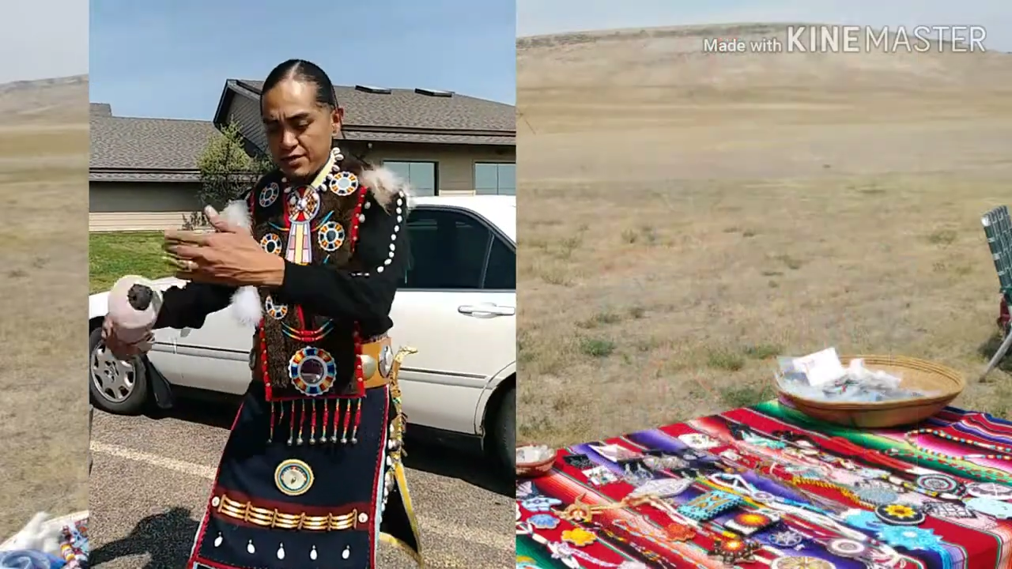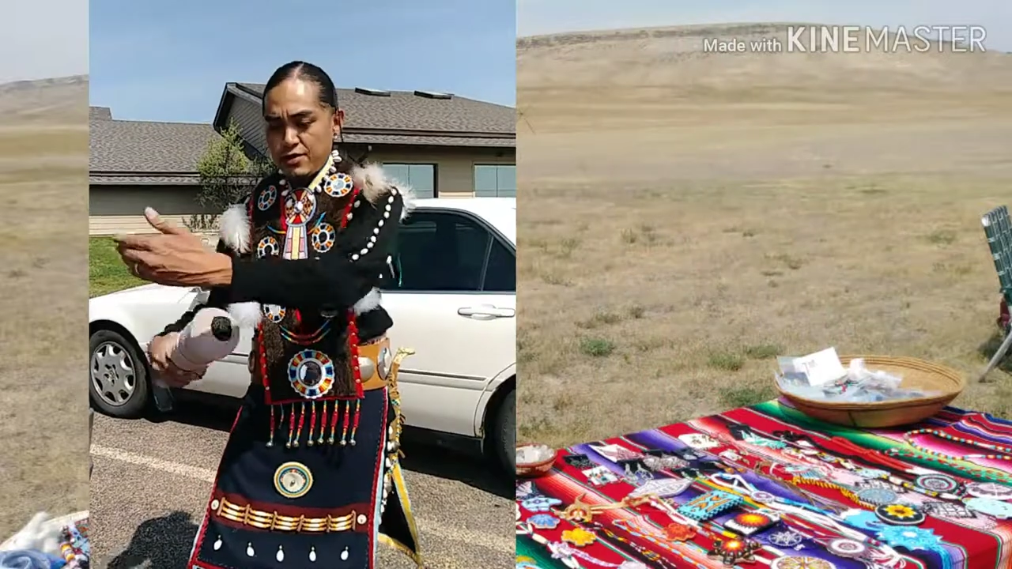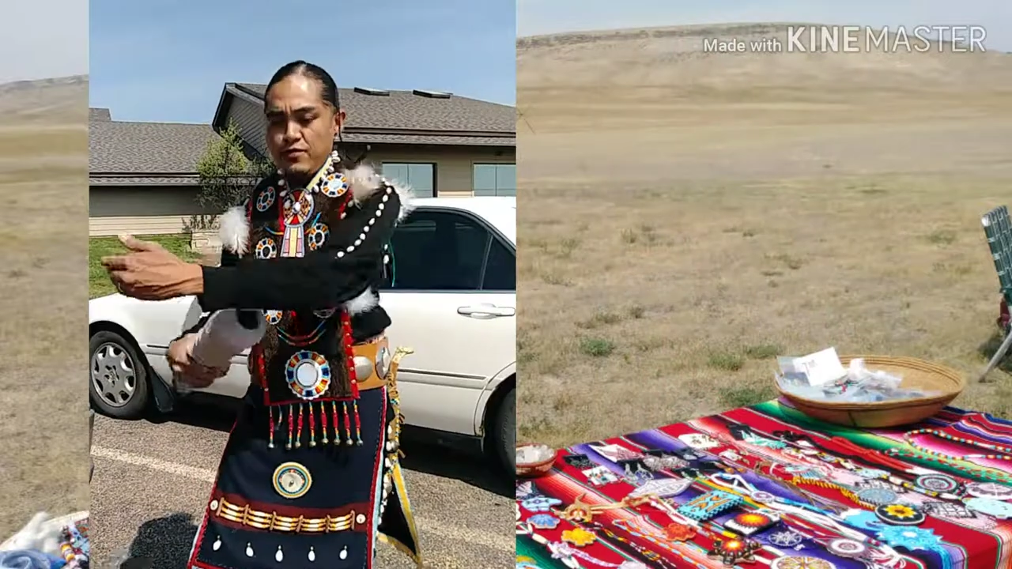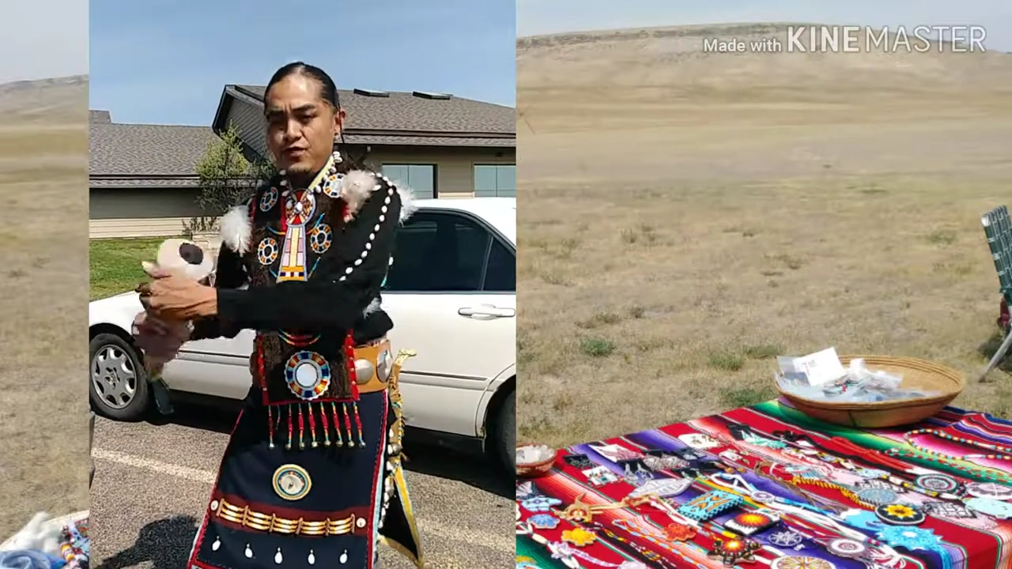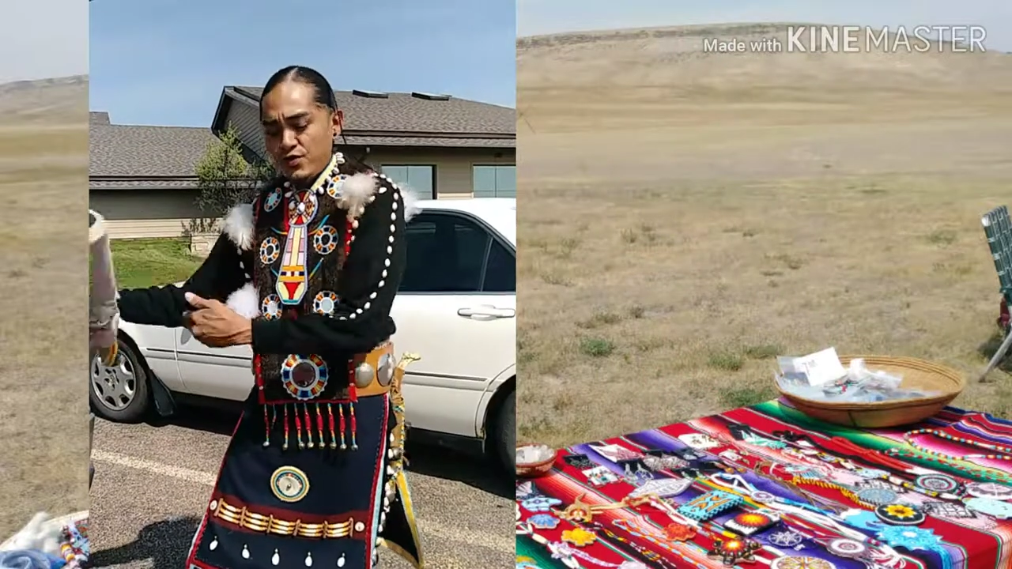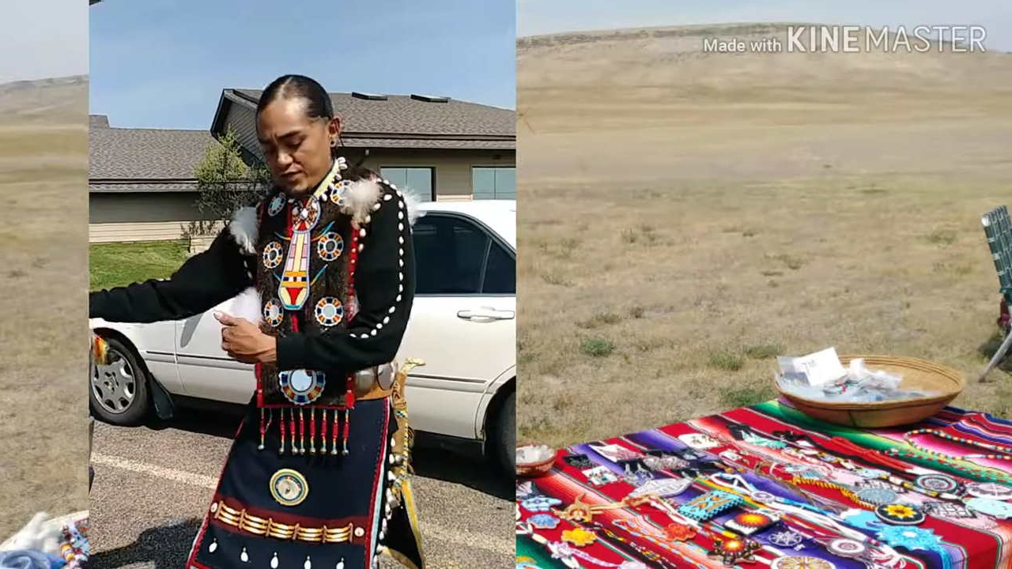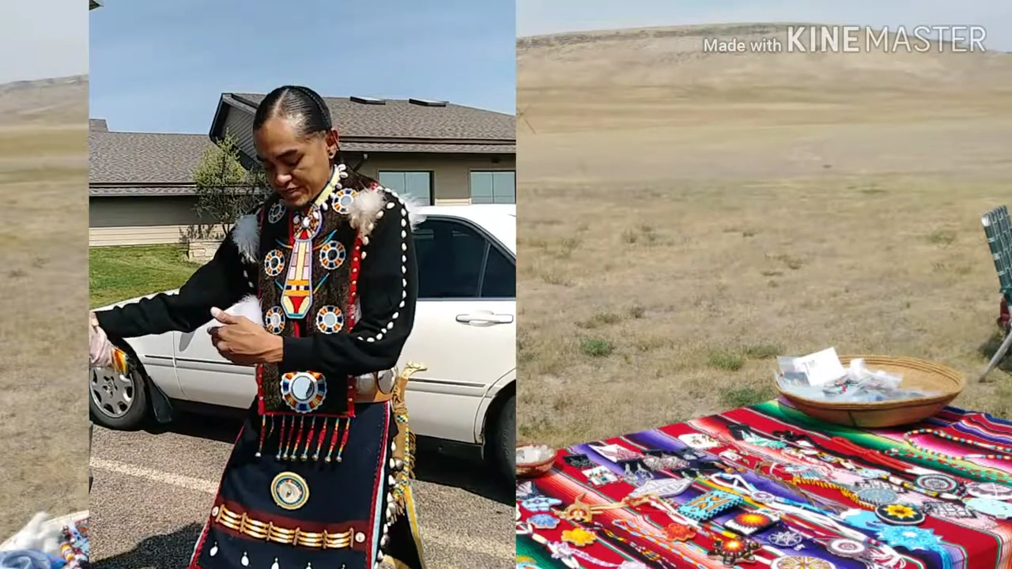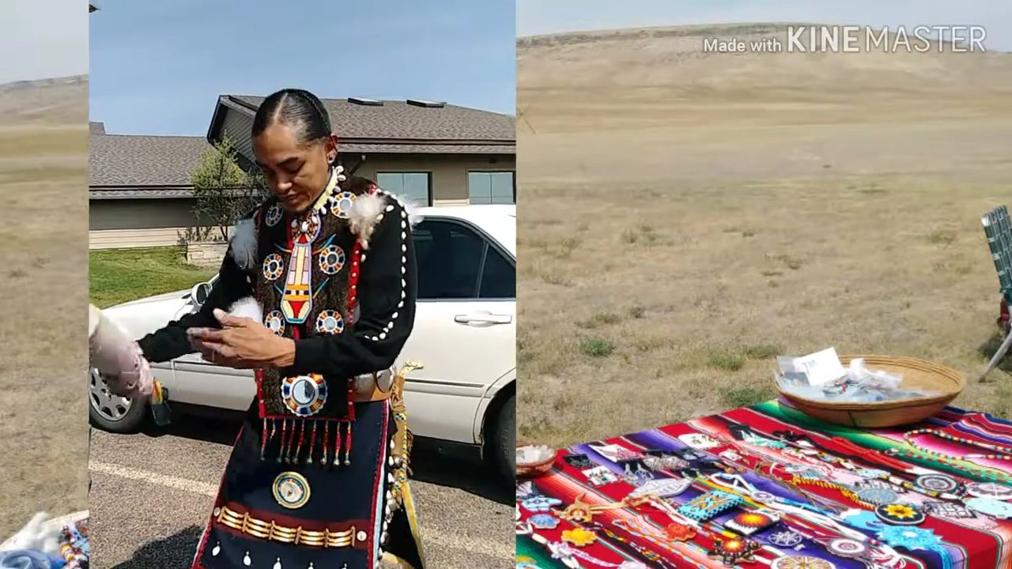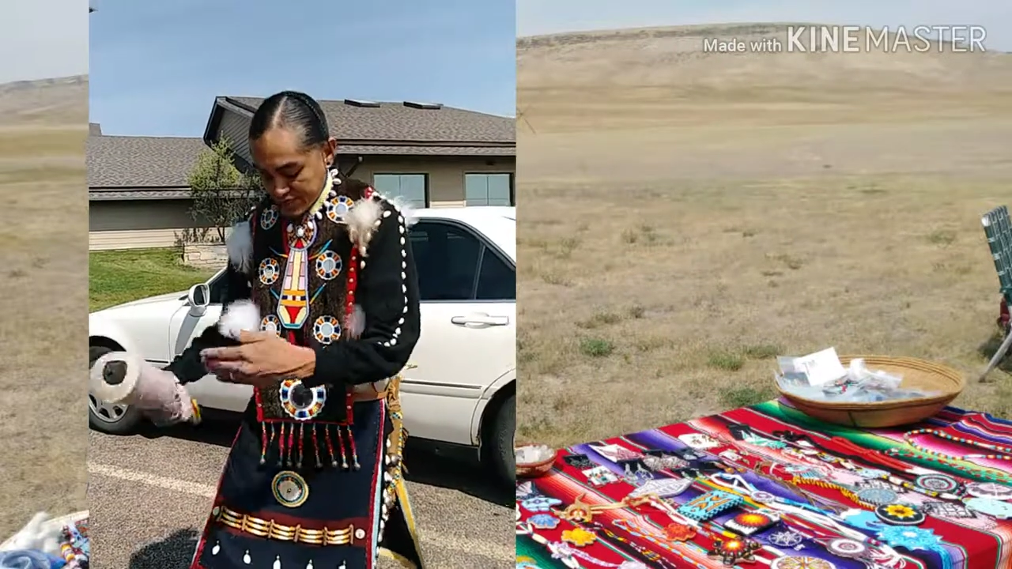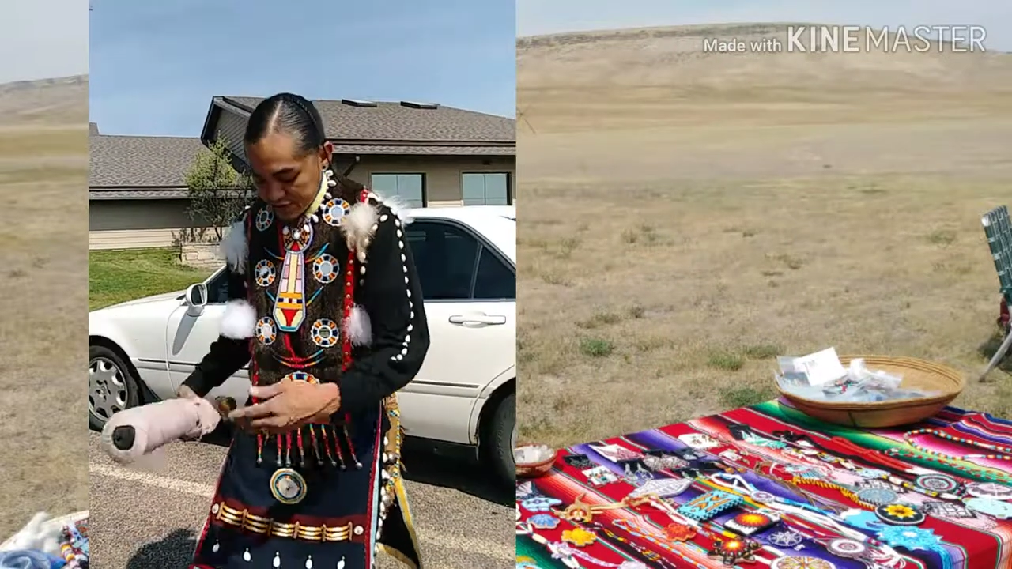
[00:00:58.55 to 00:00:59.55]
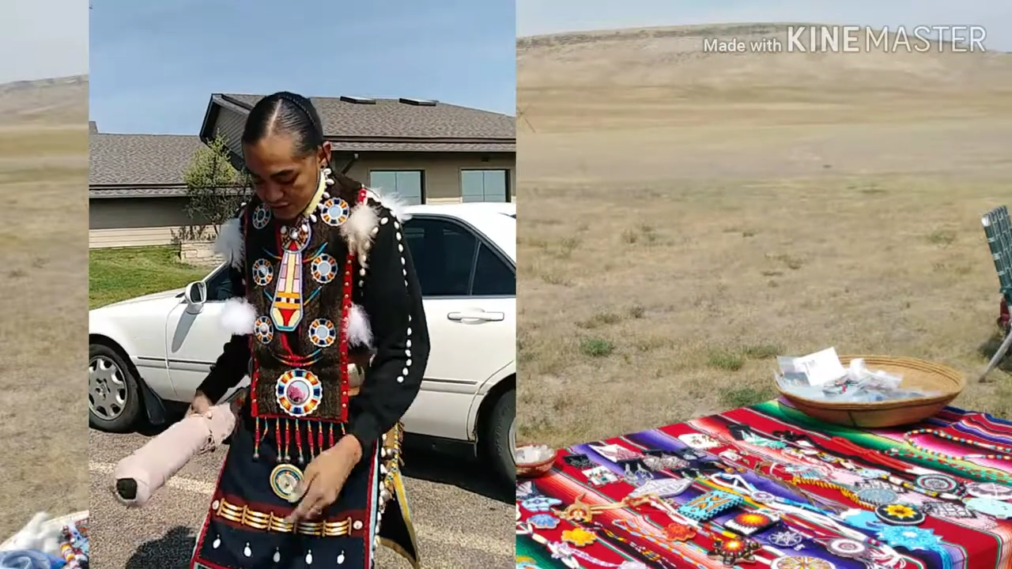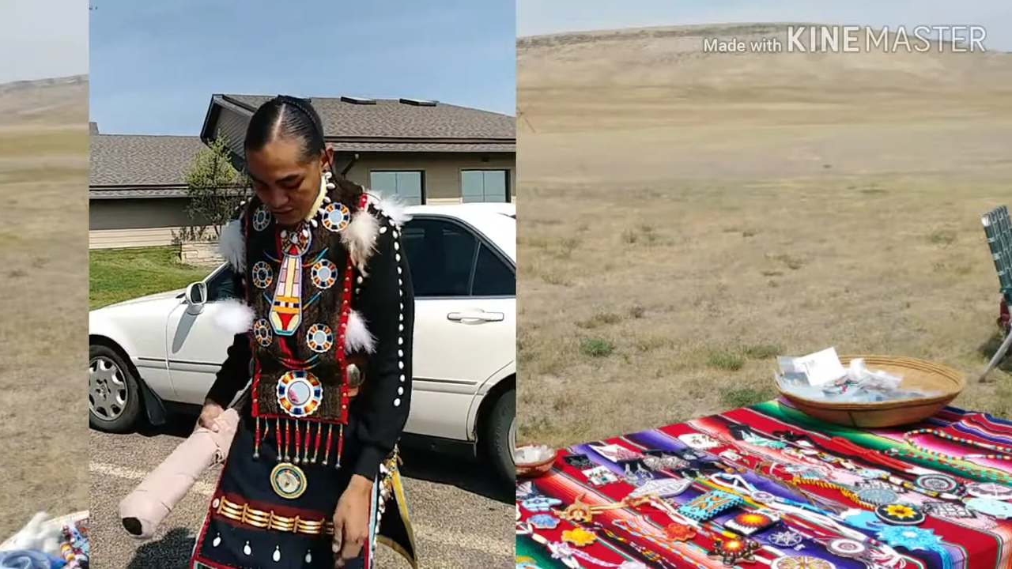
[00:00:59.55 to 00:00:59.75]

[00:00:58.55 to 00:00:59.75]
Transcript: you know food and such.